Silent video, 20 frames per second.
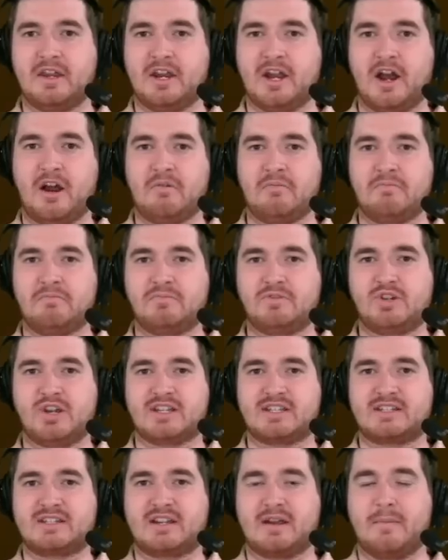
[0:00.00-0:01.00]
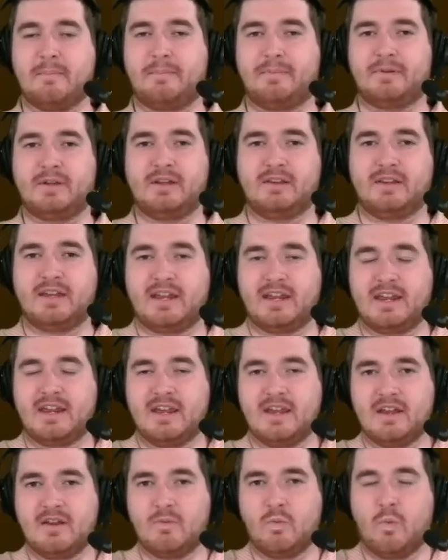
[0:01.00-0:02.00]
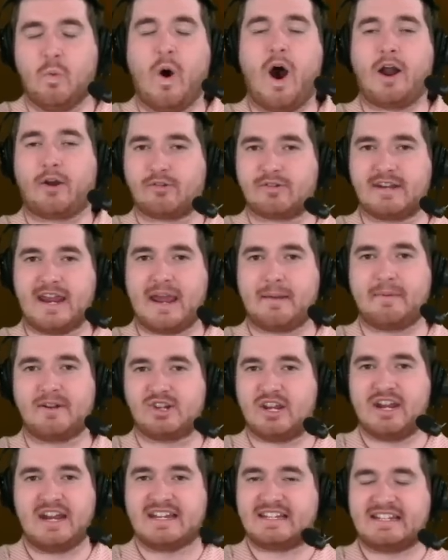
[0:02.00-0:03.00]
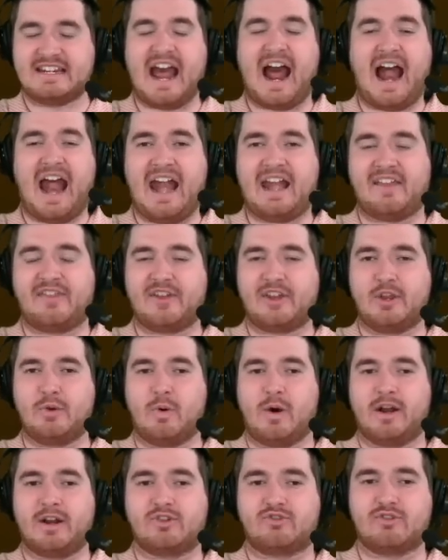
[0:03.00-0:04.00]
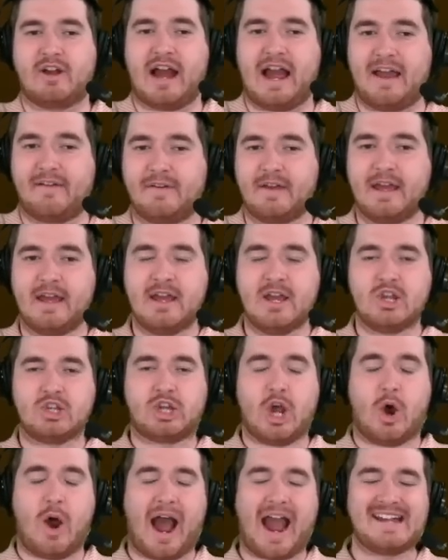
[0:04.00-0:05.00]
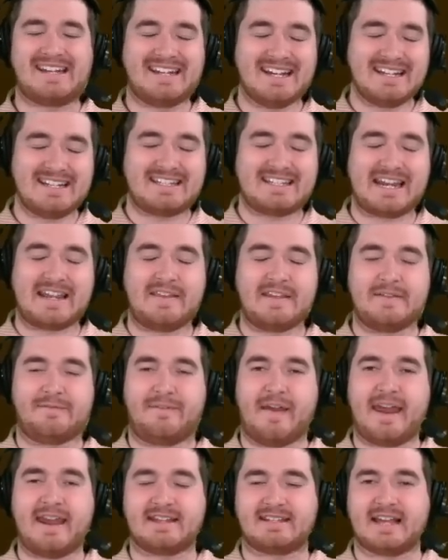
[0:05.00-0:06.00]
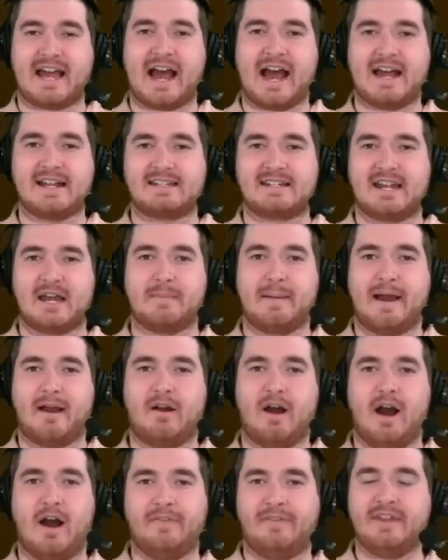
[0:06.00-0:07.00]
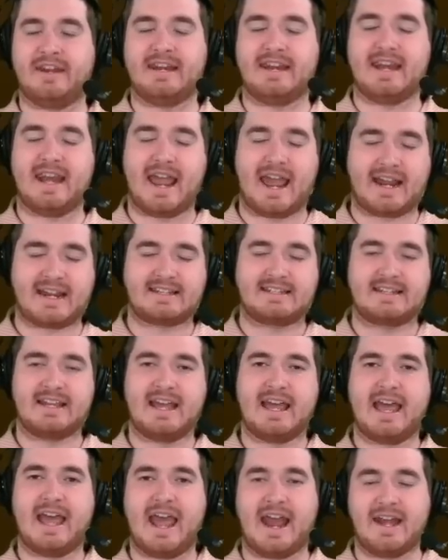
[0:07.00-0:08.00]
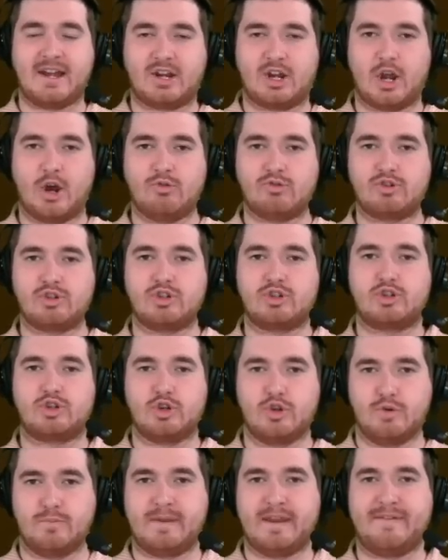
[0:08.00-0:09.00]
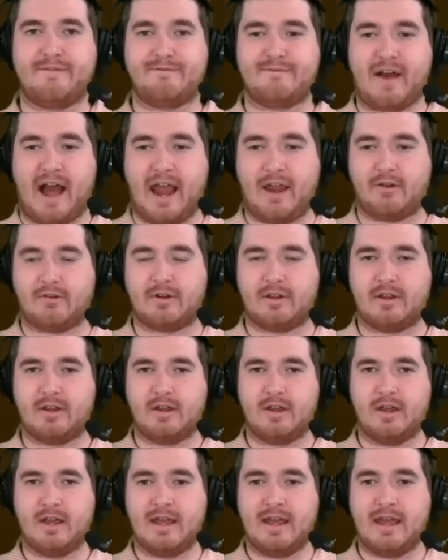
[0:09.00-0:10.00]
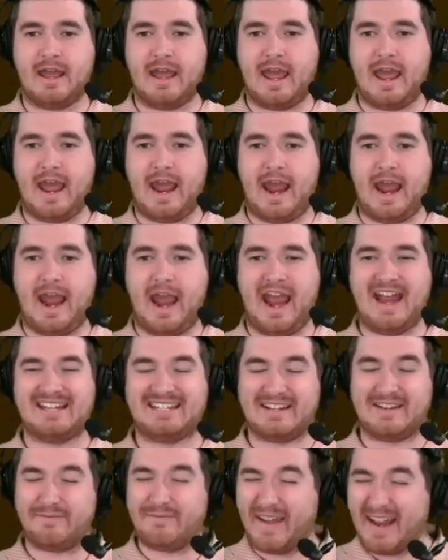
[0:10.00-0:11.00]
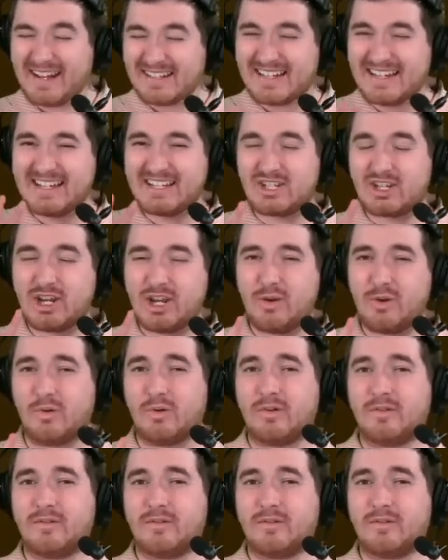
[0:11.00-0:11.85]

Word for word: know, just completely water damaged. It is not anything you want to drive. So I did see these Vegas odds come out of the next head coach to be fired. And Stefanski's too.